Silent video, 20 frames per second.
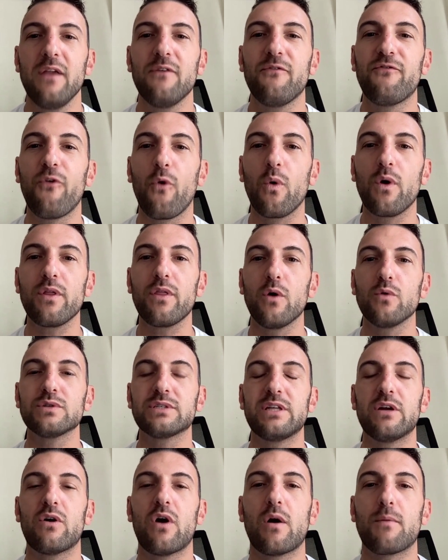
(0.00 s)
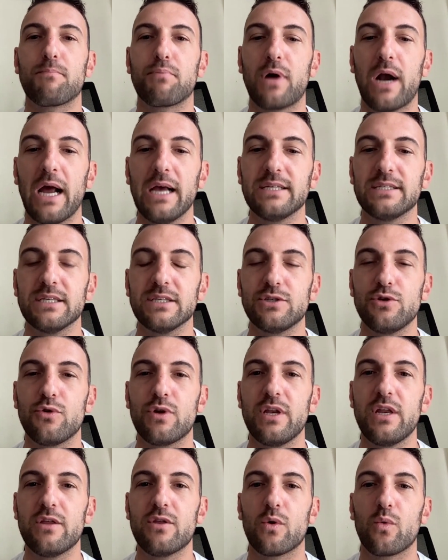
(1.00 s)
And for those, there are prizes. You
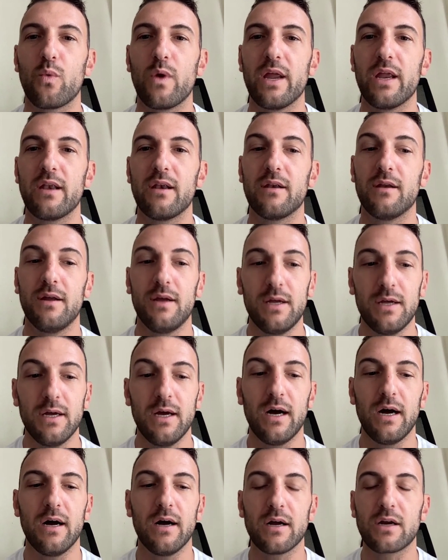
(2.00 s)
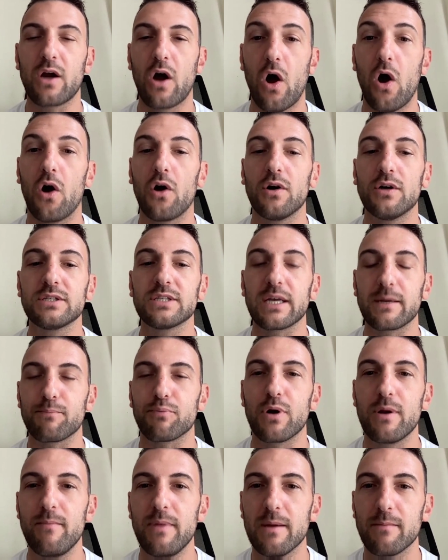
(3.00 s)
can either win uh, cards, like
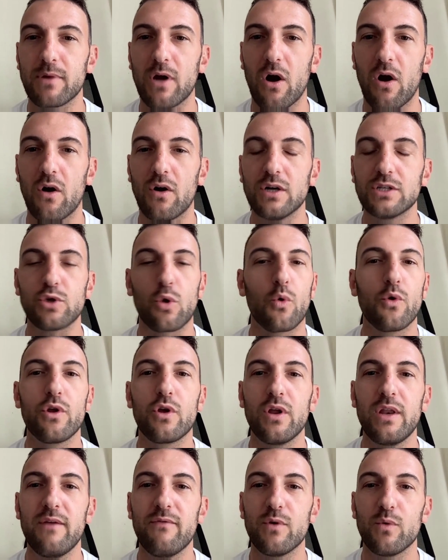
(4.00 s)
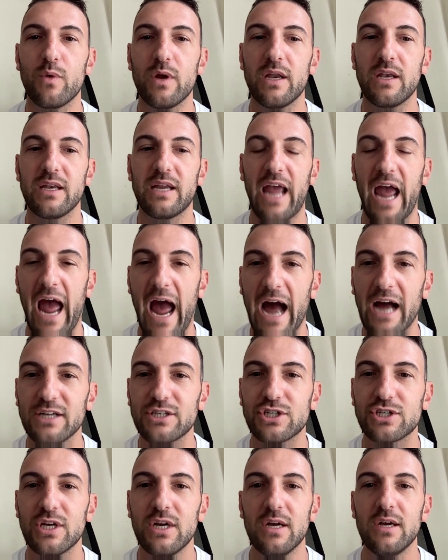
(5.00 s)
premium cards, or you can even win
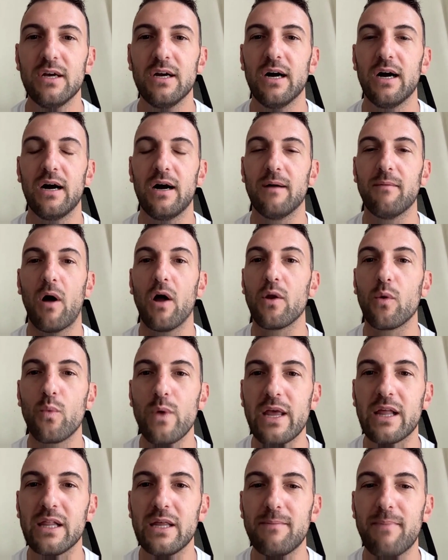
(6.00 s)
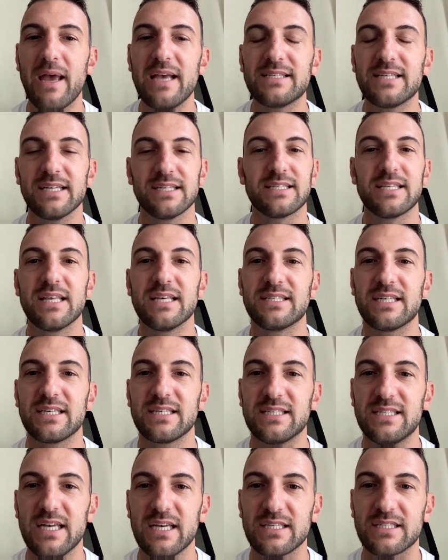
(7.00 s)
cash. Uh, on a weekly basis, this
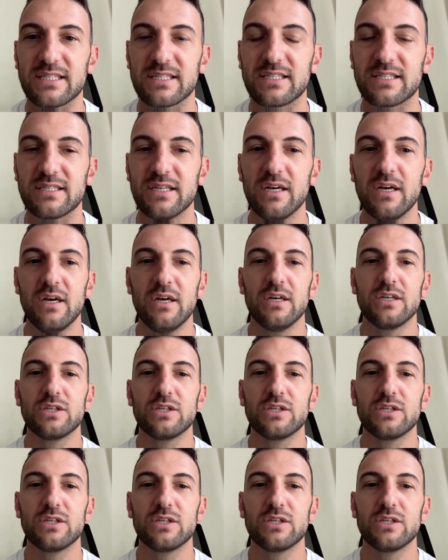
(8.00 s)
exists.